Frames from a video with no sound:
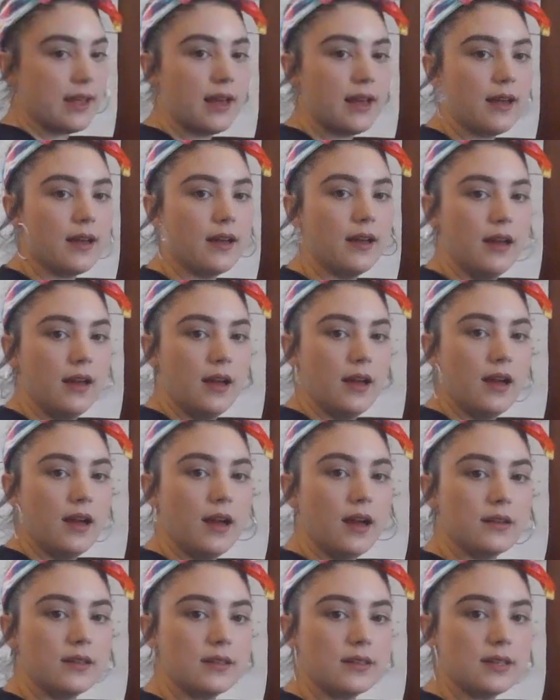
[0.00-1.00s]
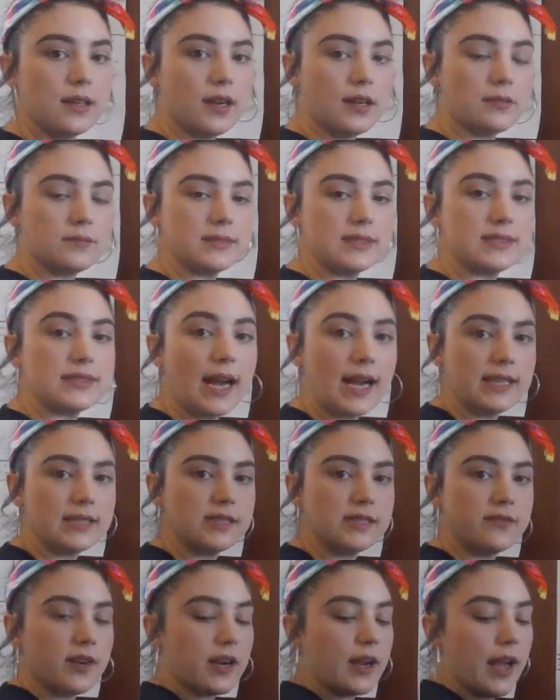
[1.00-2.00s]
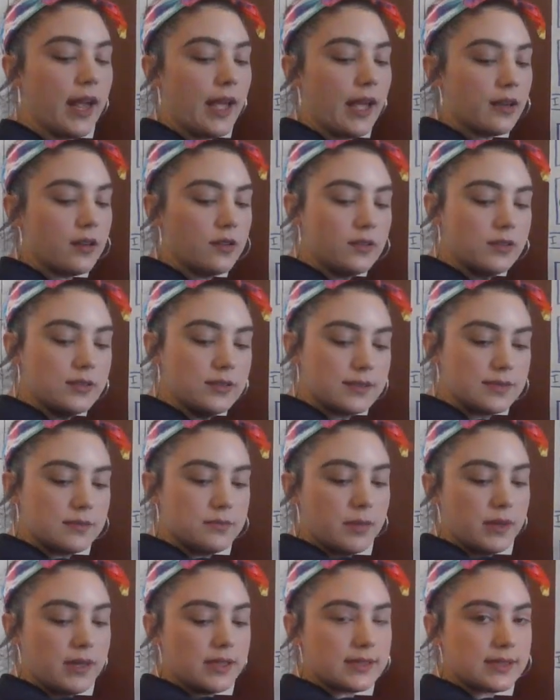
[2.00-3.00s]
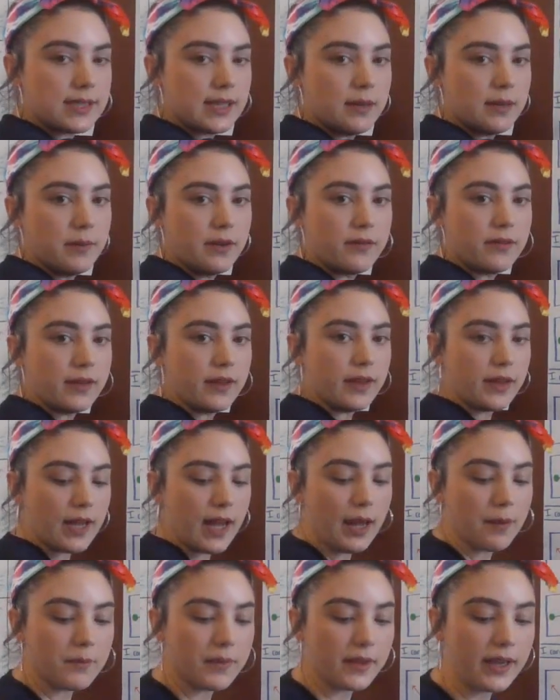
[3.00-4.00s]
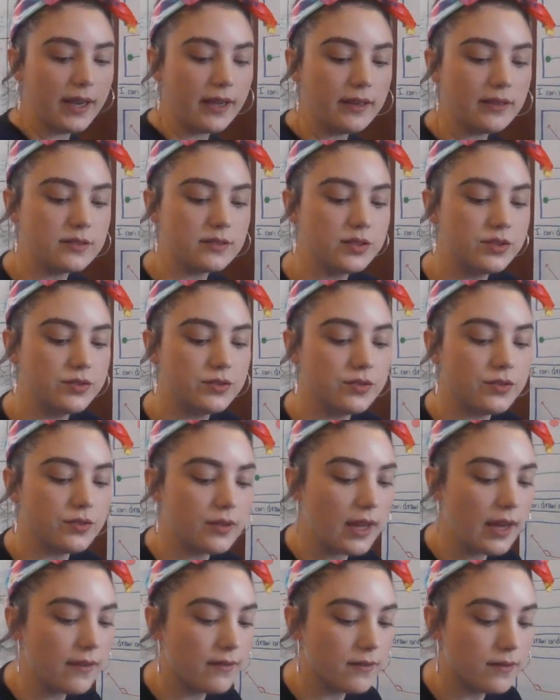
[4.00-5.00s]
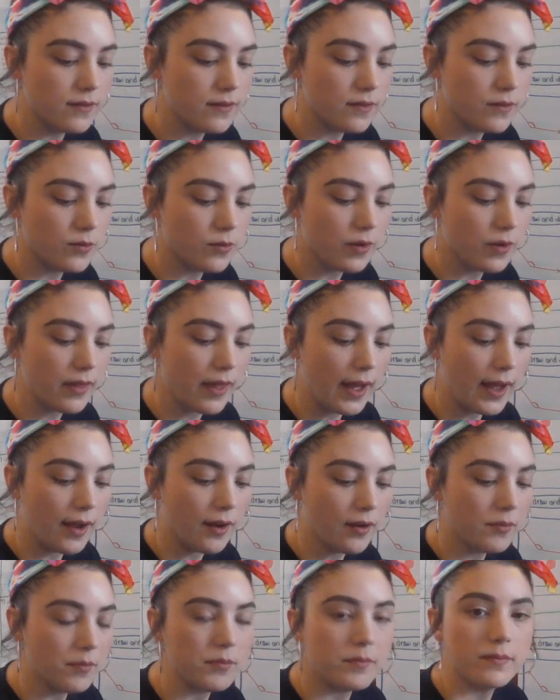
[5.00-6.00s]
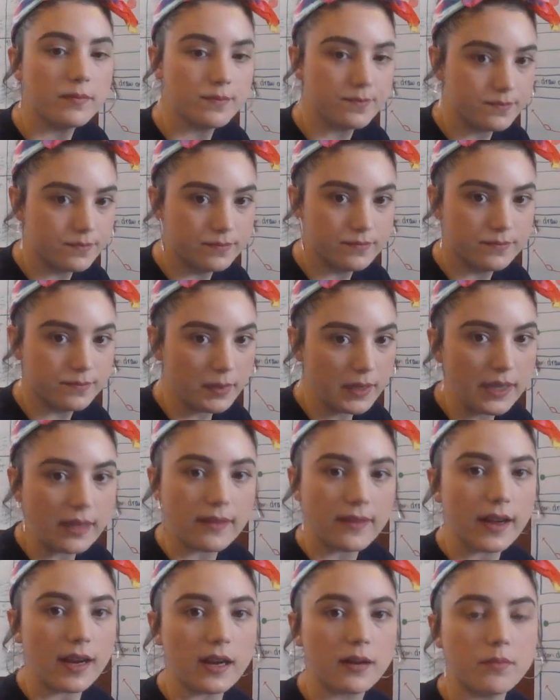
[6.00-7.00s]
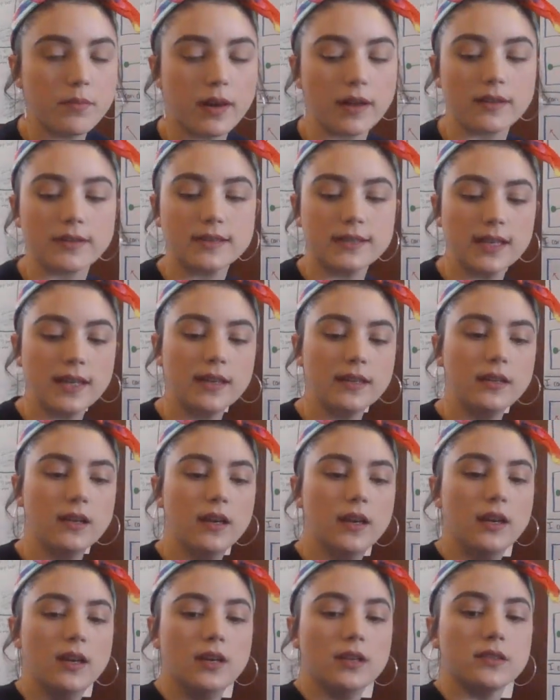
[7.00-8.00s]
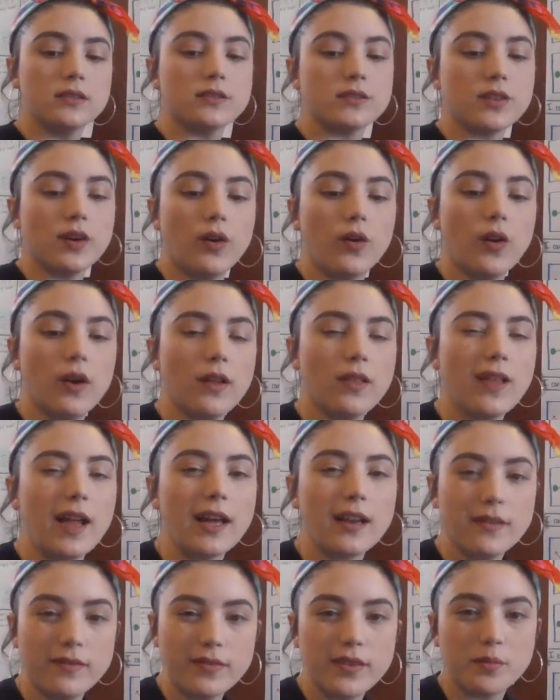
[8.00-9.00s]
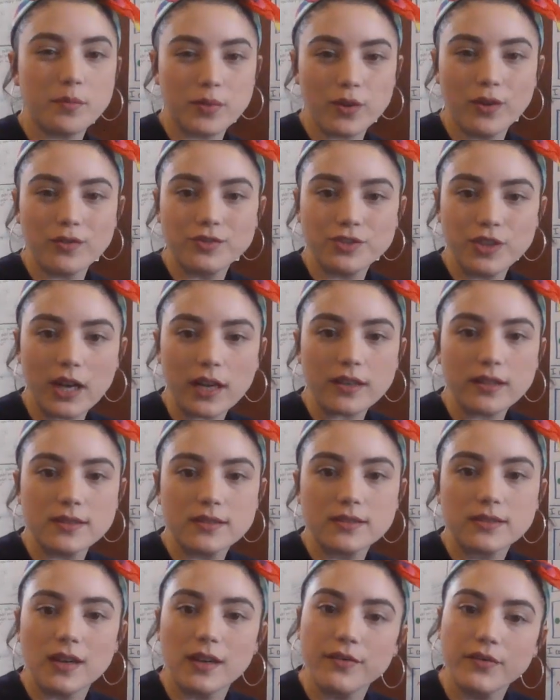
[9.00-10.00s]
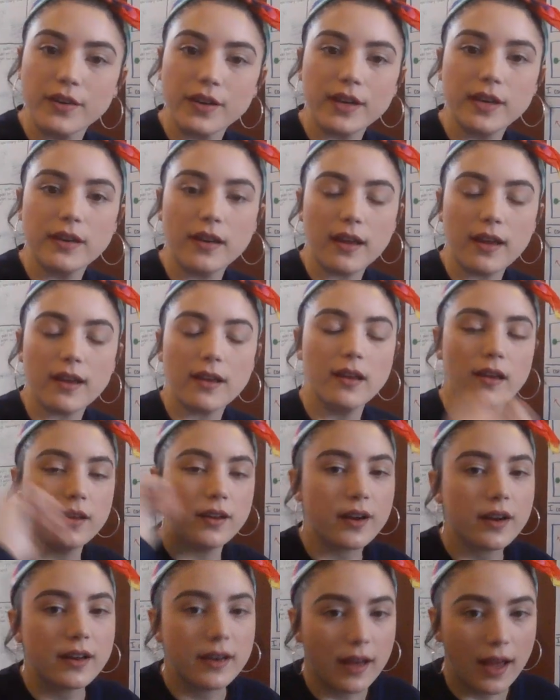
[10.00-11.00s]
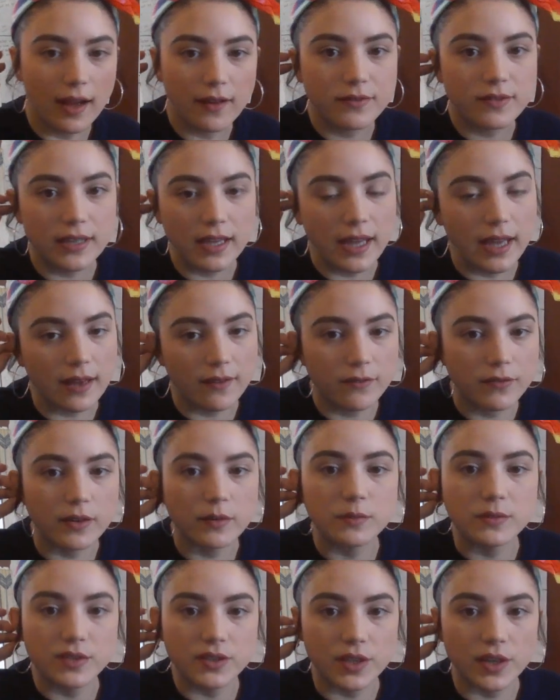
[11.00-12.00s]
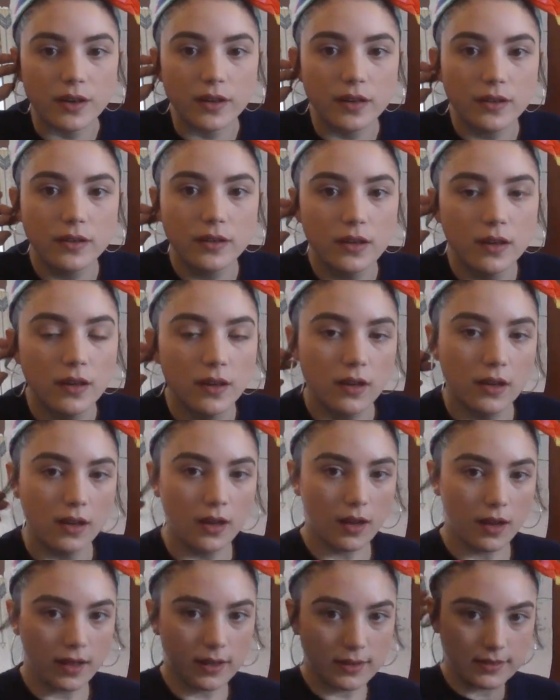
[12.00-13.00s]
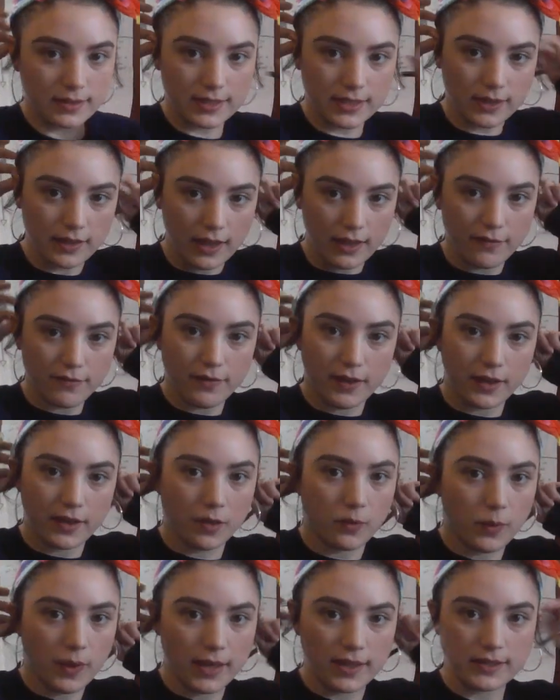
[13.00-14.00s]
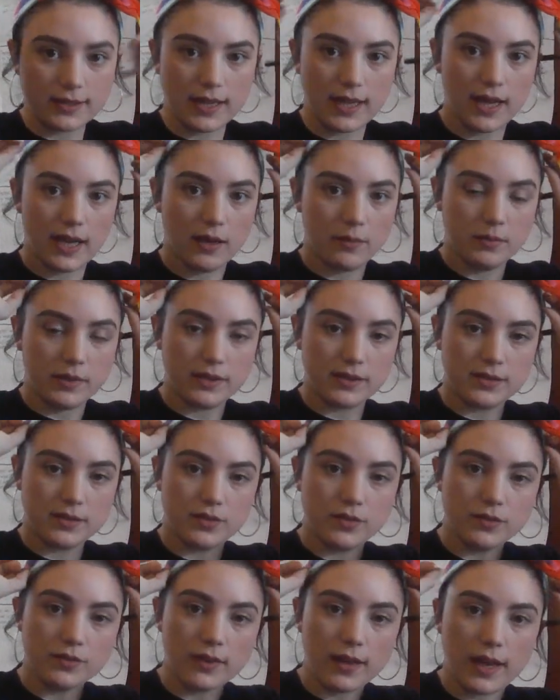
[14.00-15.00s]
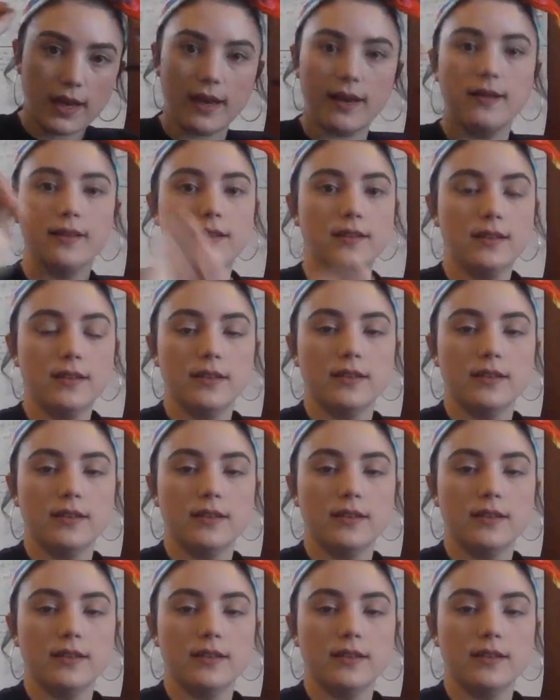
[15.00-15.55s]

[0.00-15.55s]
the size of our angles, but it's going to be really complicated to do that without being there in person. So a lot of the protractor stuff you're gonna have to get from Zern until I find a way to help us do that